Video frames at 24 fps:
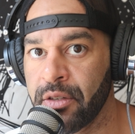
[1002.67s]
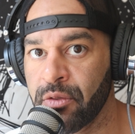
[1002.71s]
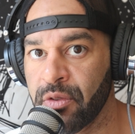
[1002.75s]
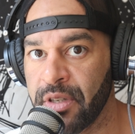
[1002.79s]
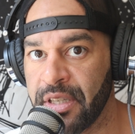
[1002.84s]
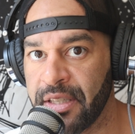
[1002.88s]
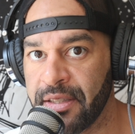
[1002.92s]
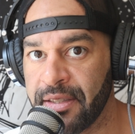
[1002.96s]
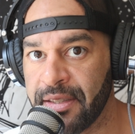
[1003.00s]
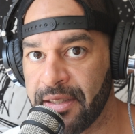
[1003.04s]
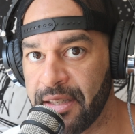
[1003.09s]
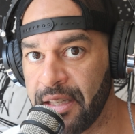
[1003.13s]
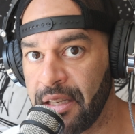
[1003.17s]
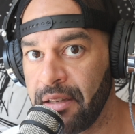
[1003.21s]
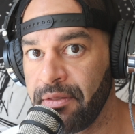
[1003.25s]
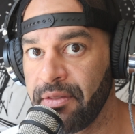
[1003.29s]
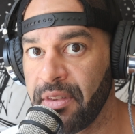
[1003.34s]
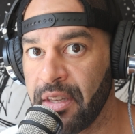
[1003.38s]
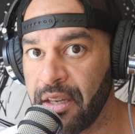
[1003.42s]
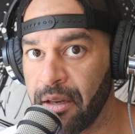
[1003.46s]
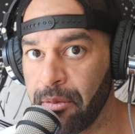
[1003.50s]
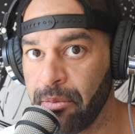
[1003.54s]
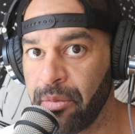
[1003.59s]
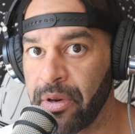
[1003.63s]
and
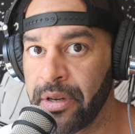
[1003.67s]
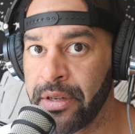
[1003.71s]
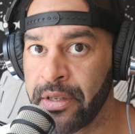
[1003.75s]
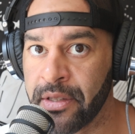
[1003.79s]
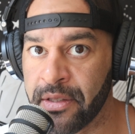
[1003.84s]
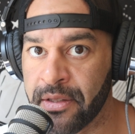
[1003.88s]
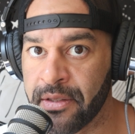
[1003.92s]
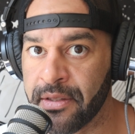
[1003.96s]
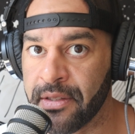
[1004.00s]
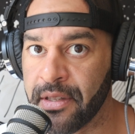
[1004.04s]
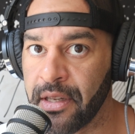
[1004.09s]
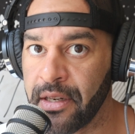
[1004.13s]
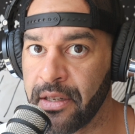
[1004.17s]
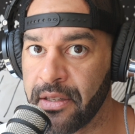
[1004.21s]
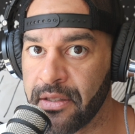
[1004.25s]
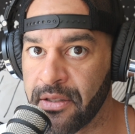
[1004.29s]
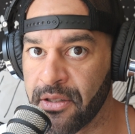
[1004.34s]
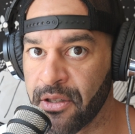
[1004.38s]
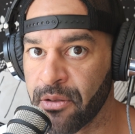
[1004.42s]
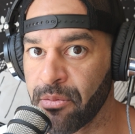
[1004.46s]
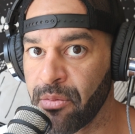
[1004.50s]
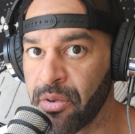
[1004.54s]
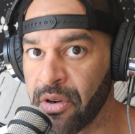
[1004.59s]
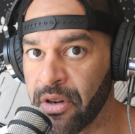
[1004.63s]
receive the abundance that
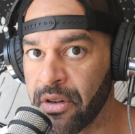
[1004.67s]
is your